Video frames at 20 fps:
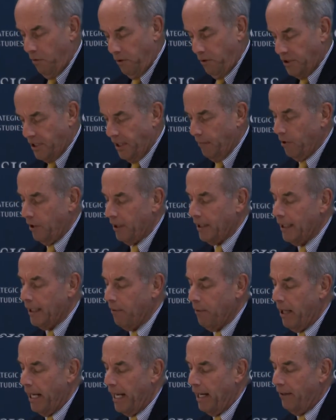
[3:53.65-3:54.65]
Similarly,
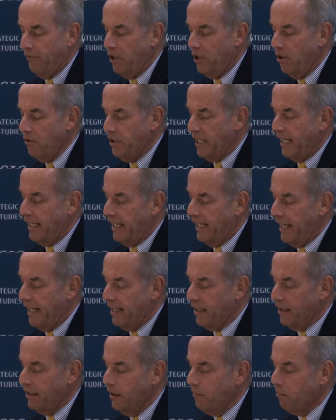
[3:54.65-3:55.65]
we have no data
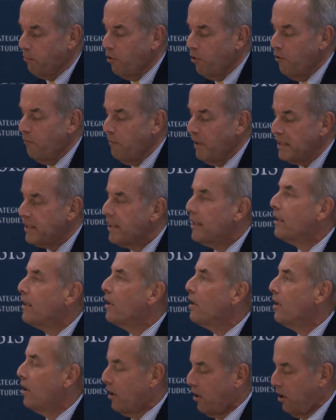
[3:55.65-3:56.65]
yet on improvements that
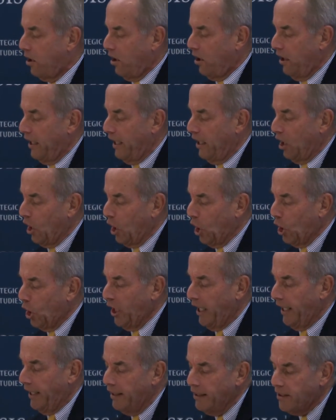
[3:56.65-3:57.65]
occur in
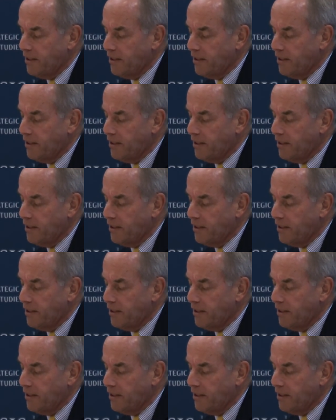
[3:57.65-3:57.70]
learning,